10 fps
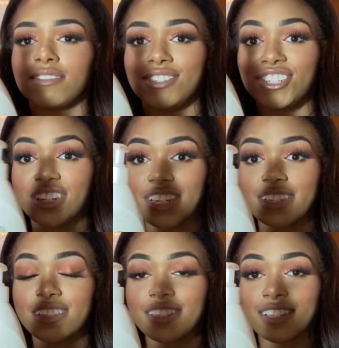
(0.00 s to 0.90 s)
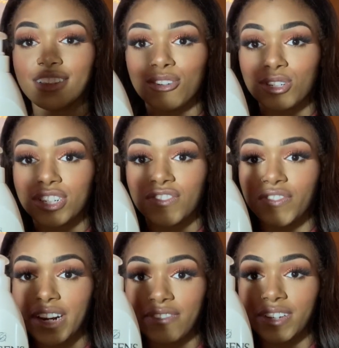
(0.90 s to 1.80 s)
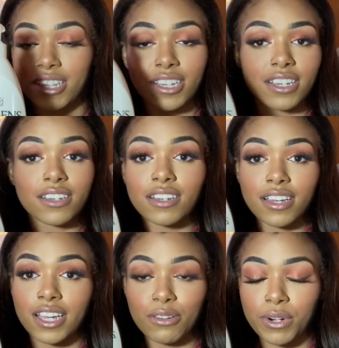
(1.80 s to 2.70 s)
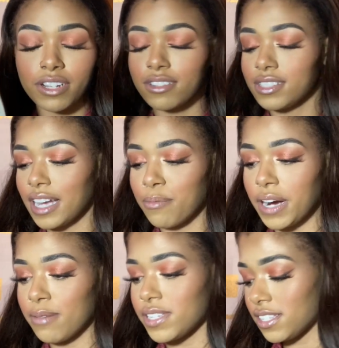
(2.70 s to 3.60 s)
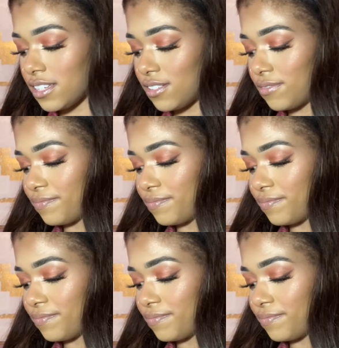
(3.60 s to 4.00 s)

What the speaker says: Jergens lotion for everything. It works, I promise you.